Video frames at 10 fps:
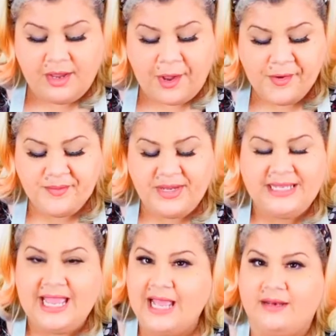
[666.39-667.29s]

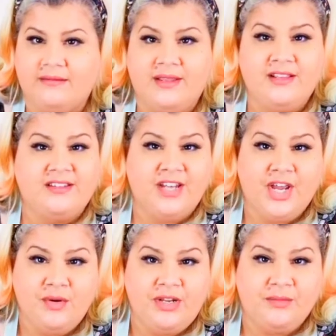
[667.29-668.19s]
Again, it's
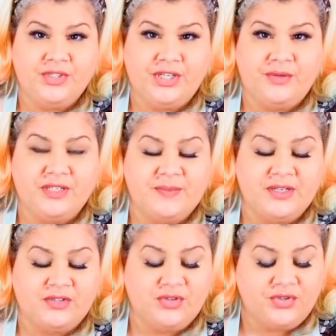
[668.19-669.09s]
totally up to you. It's a
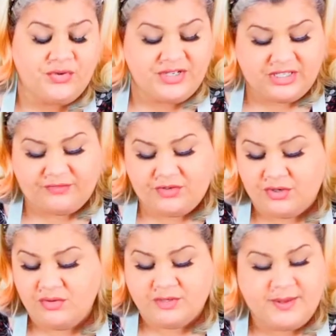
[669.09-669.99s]
personal choice. If you
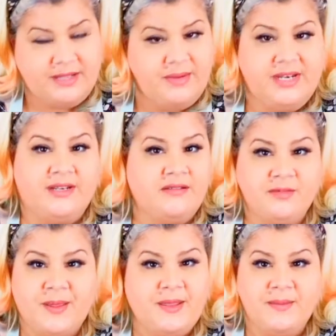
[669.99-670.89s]
don't want to spend the money, don't
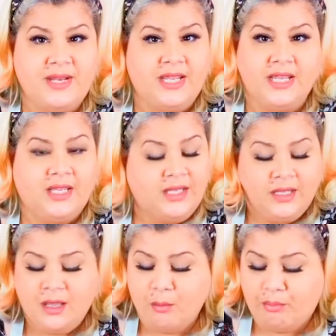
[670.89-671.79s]
spend the money.
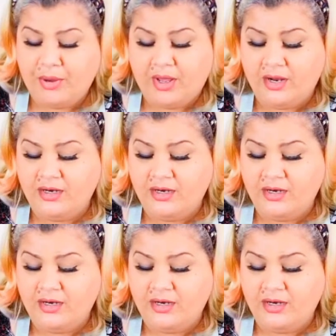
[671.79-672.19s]
But,